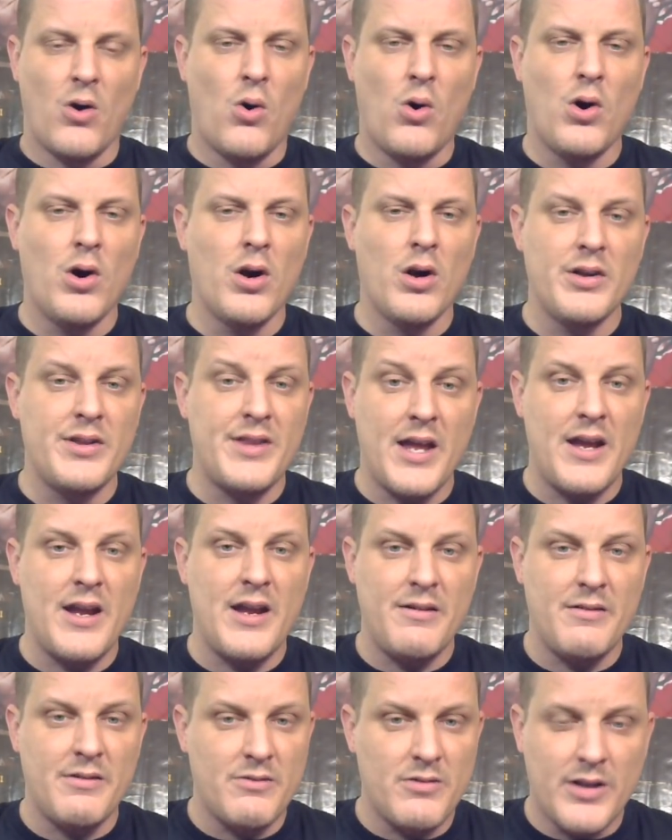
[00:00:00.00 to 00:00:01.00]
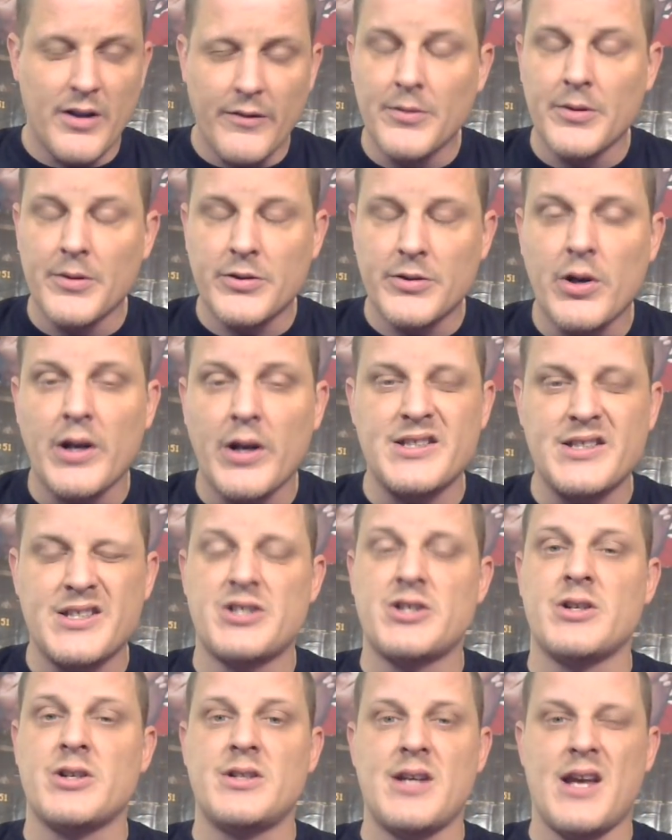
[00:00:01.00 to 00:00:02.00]
or they give him the
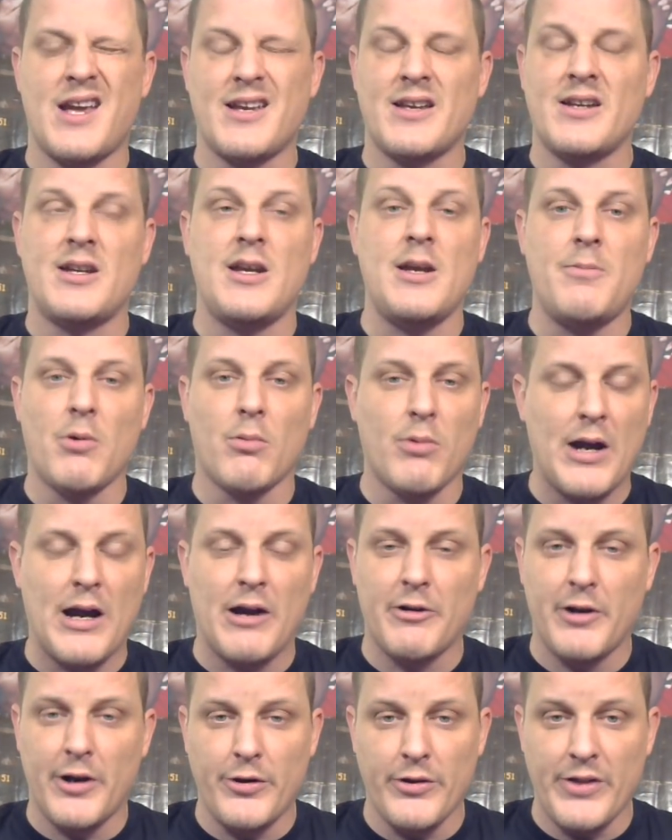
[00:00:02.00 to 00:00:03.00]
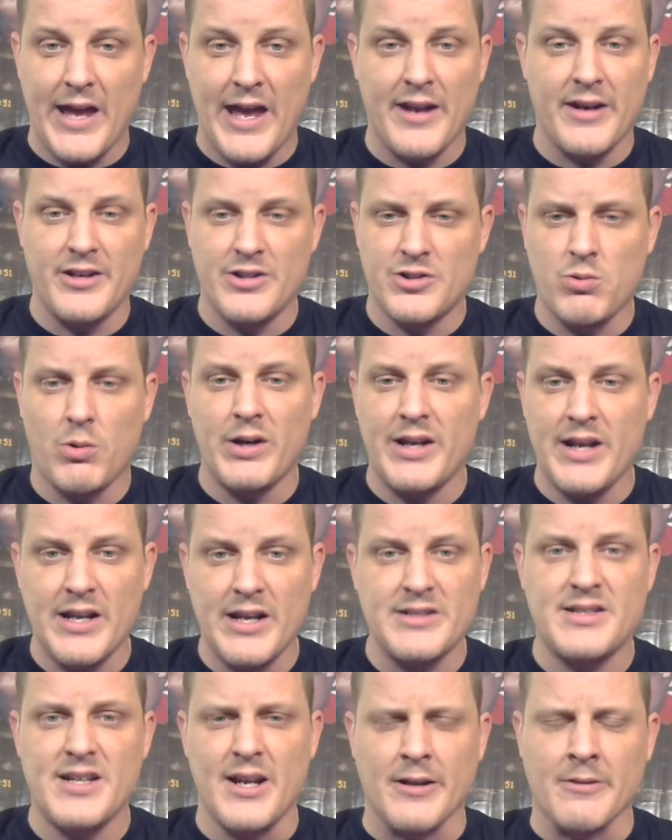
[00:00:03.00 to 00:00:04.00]
transition tag and keep him around under that in
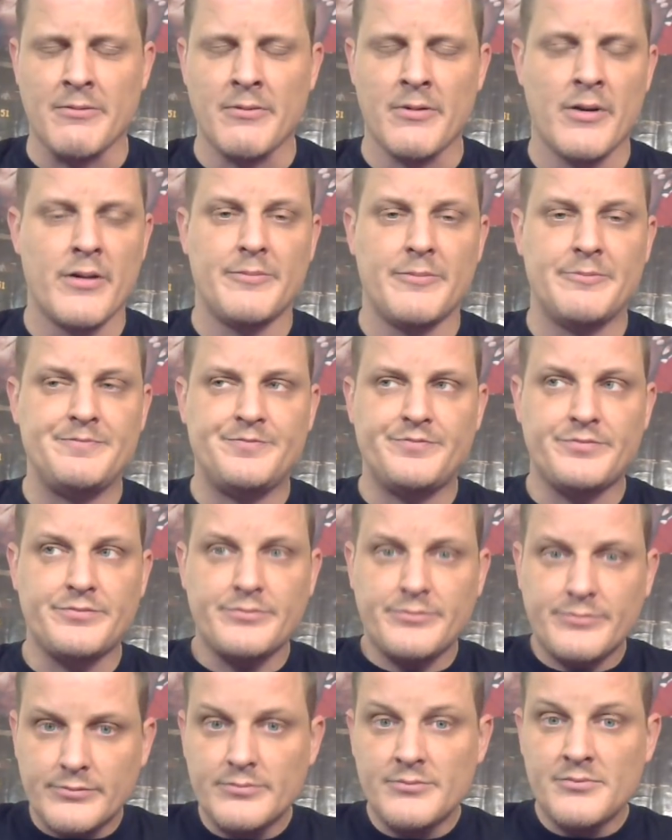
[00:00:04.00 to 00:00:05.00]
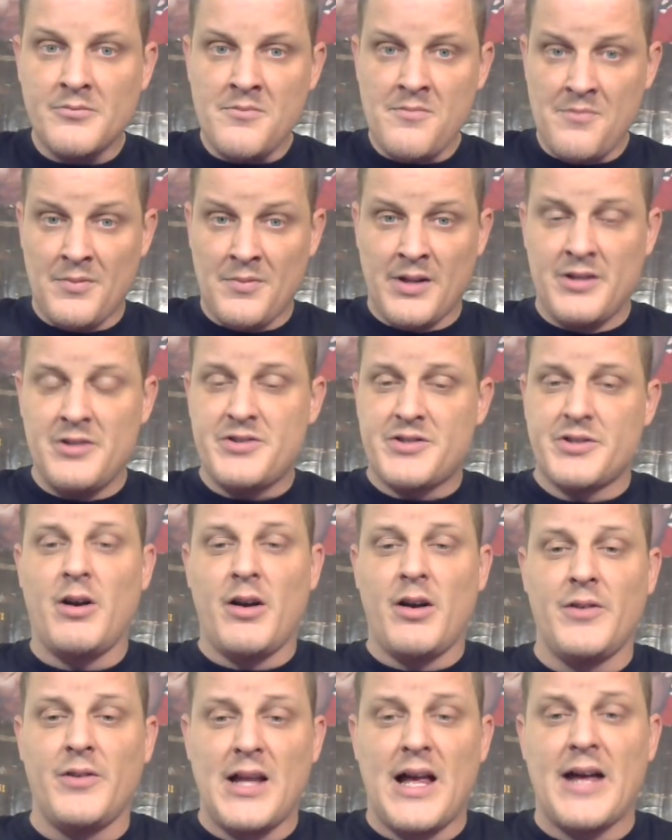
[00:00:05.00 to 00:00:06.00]
2018. You
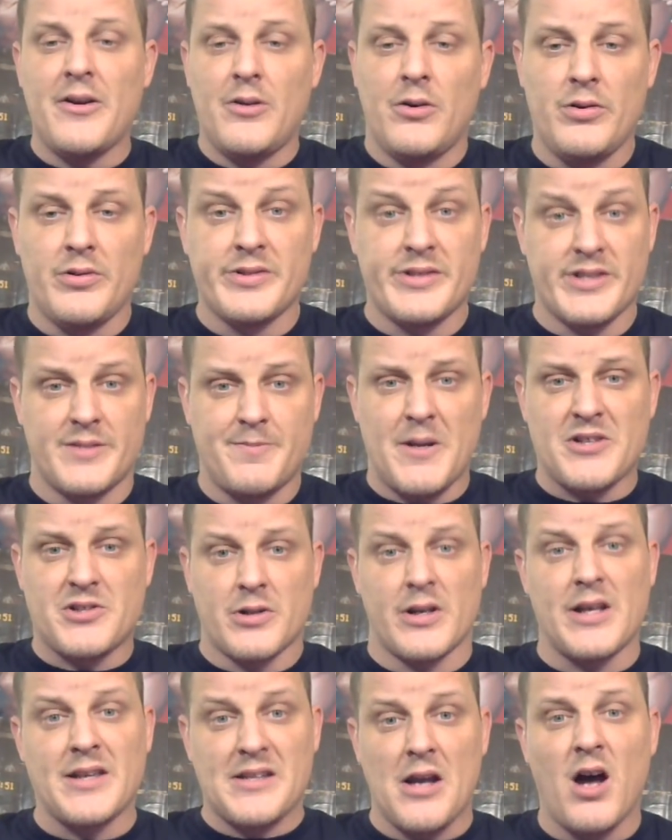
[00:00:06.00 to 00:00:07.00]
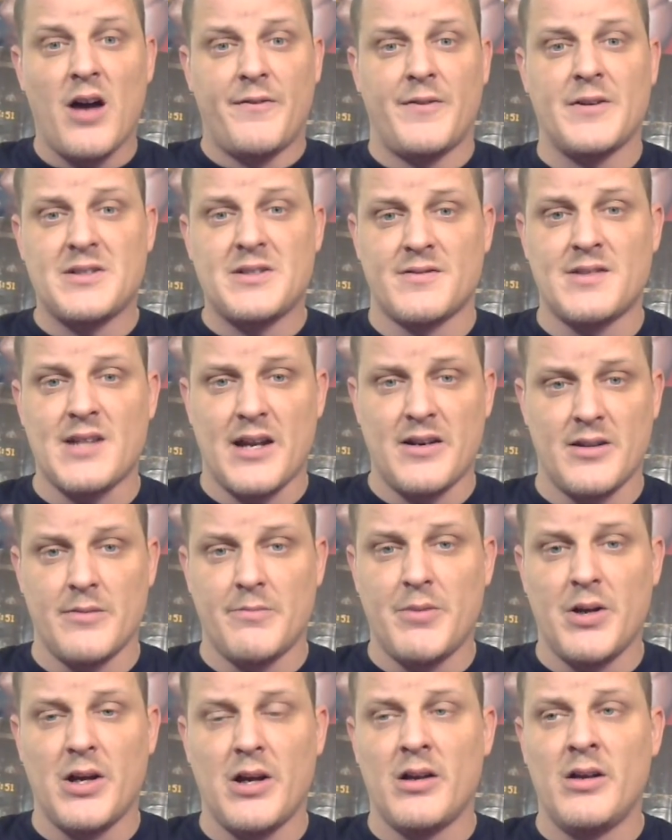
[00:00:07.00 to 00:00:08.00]
still have a lot of holes, especially in the offensive side of
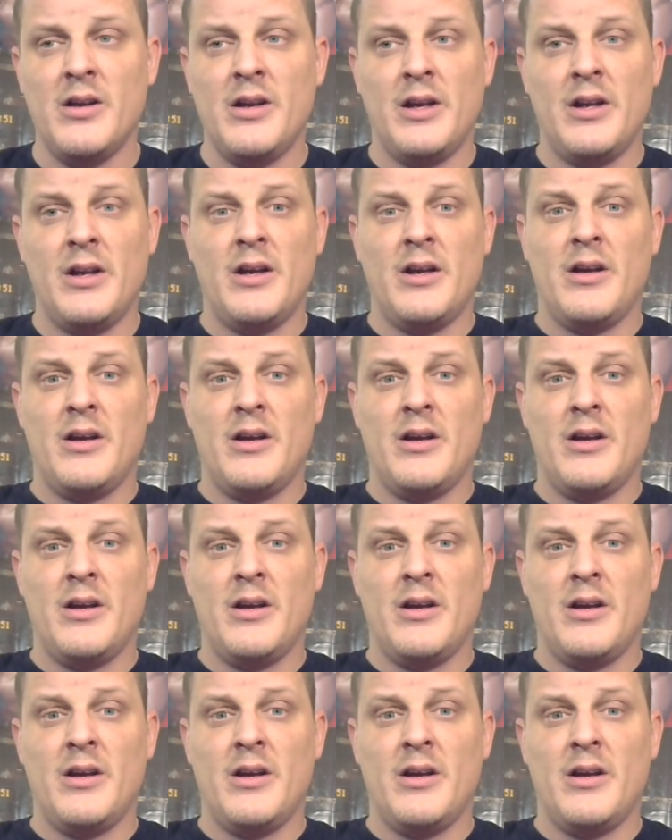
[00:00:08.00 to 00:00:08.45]
the ball.